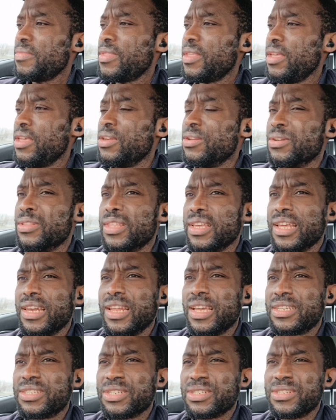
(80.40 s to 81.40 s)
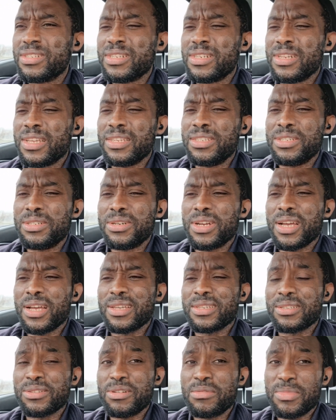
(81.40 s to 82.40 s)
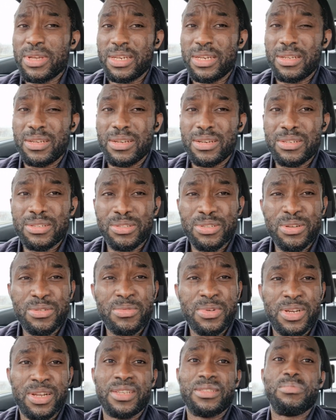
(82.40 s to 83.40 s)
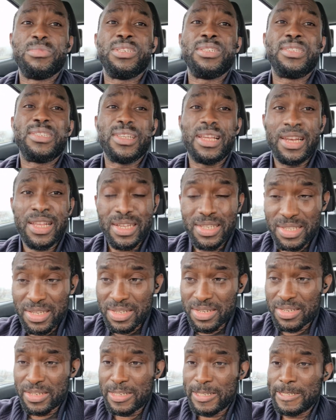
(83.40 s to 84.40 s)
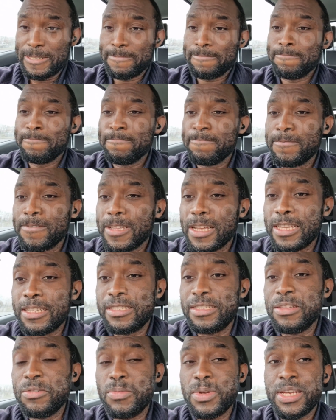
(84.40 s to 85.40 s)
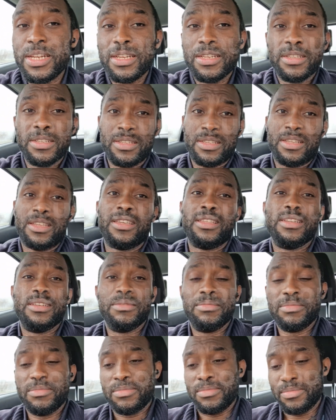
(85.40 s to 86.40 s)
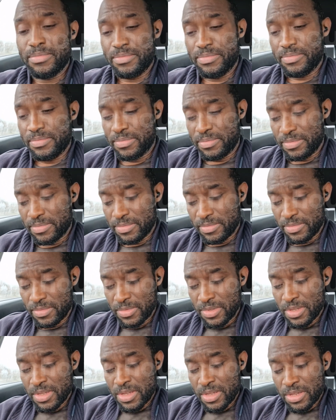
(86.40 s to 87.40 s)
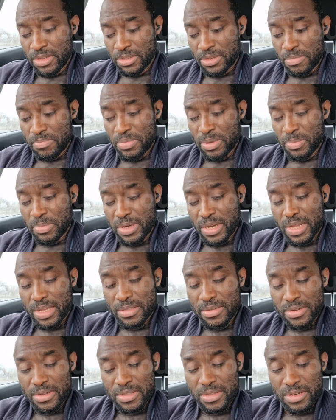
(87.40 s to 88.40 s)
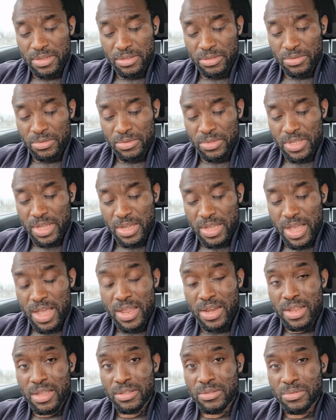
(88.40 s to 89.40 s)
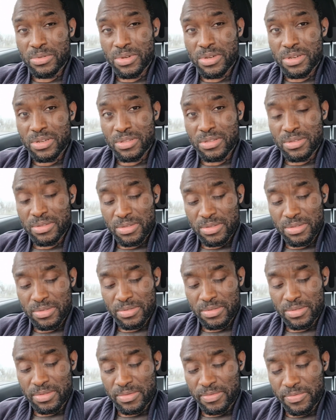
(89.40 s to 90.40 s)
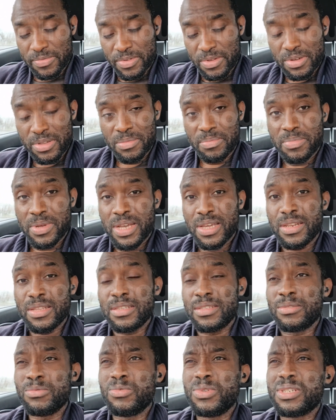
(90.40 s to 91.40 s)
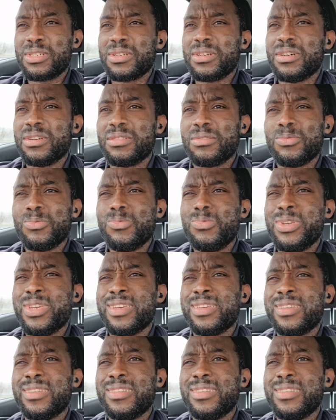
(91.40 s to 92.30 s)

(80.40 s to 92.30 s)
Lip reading: the elections in Nigeria has come and gone. Someone has been selected as the winner, and some people are threatening to take INEC to court. Funny part is, which court? Where?